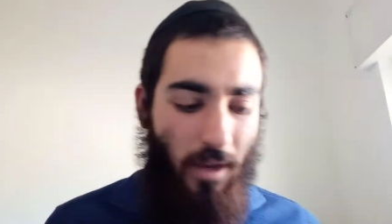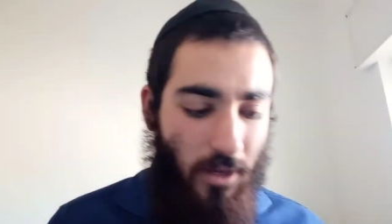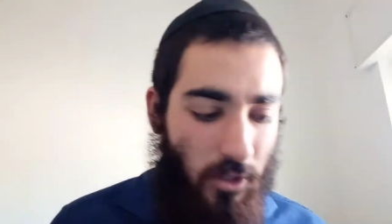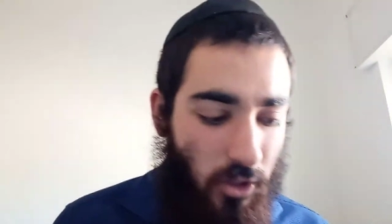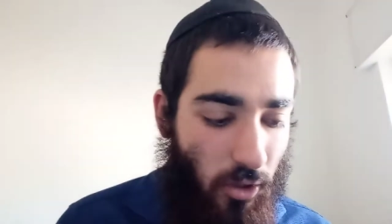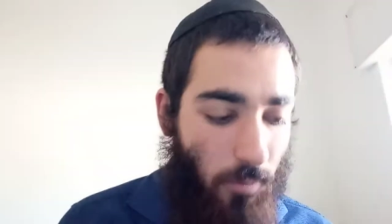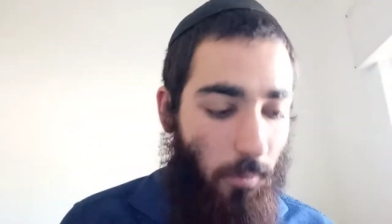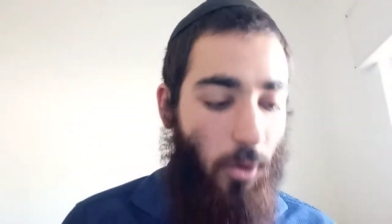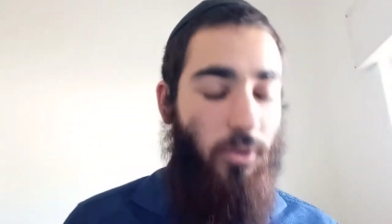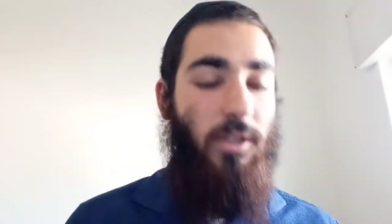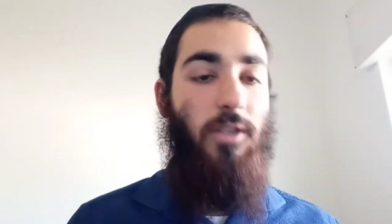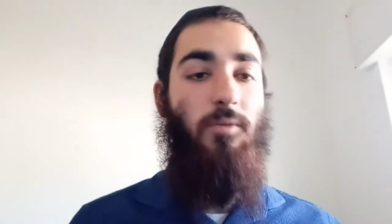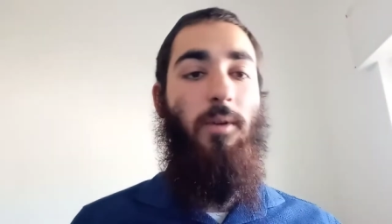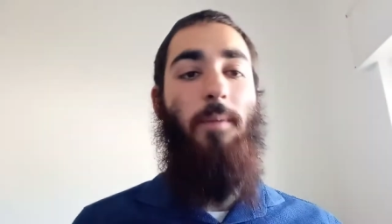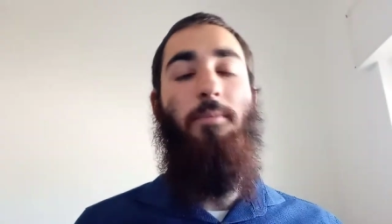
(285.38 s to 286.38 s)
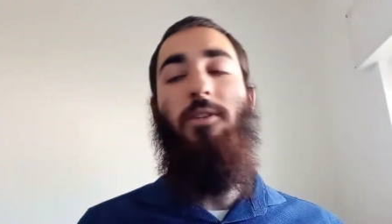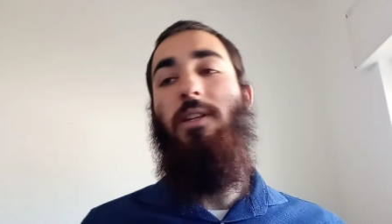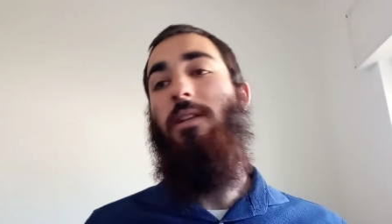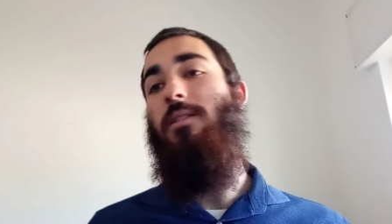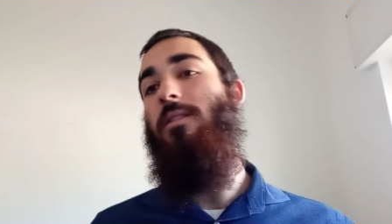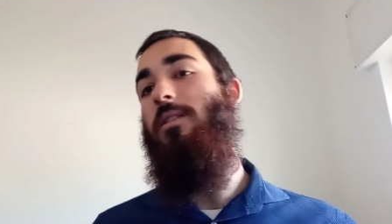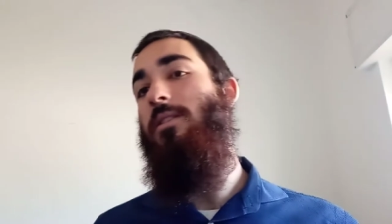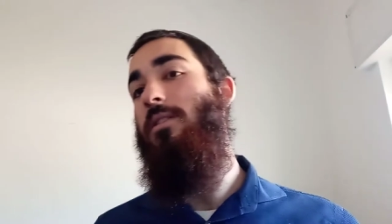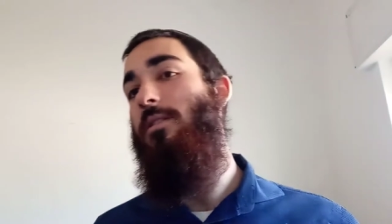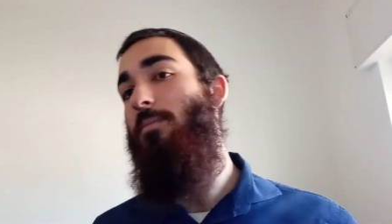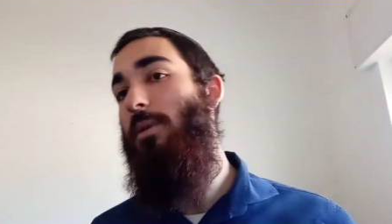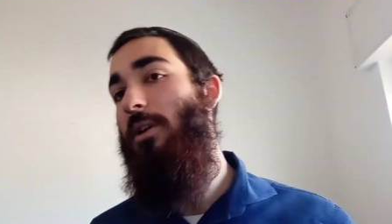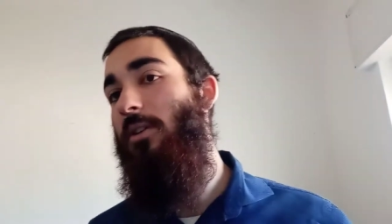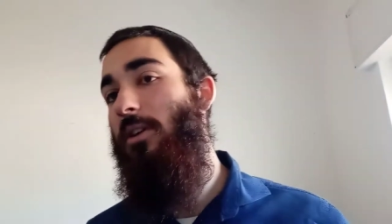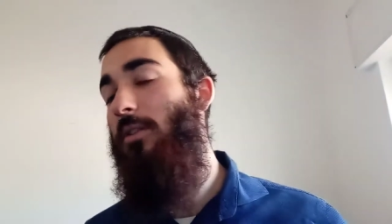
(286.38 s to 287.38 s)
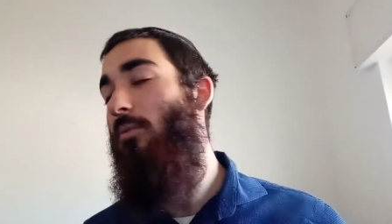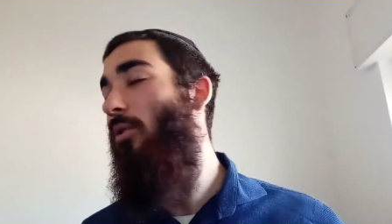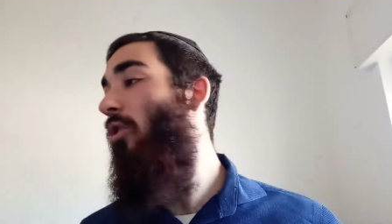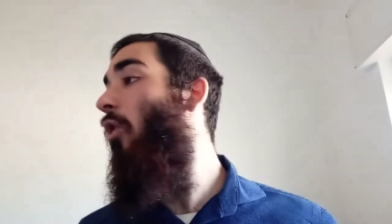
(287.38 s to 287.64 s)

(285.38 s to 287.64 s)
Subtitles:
So Moses represents this period where